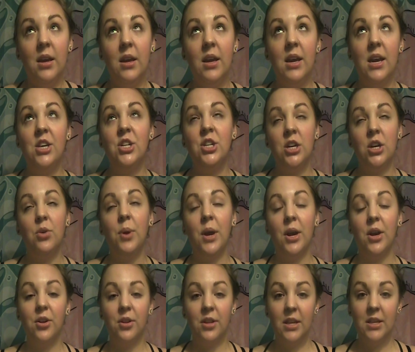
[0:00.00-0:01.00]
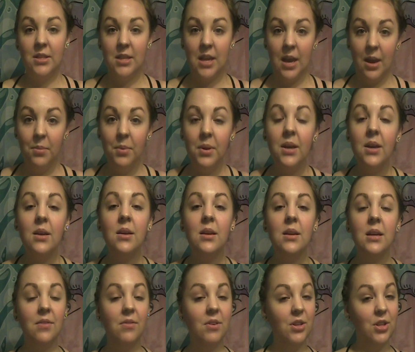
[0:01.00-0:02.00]
aging quicker than some,
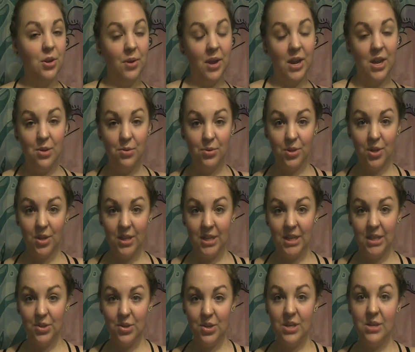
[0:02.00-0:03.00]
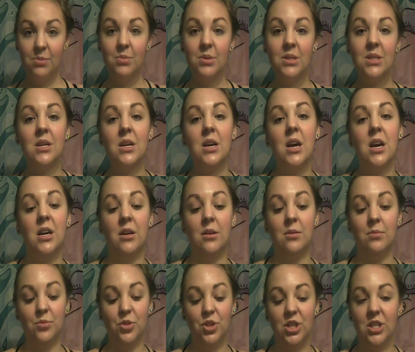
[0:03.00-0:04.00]
even though I use all these creams,
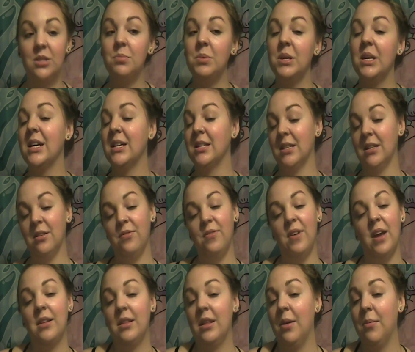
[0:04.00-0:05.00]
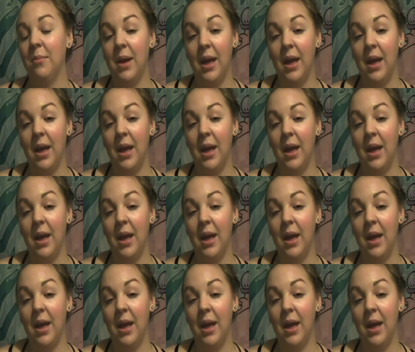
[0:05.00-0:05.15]
just because of the fact that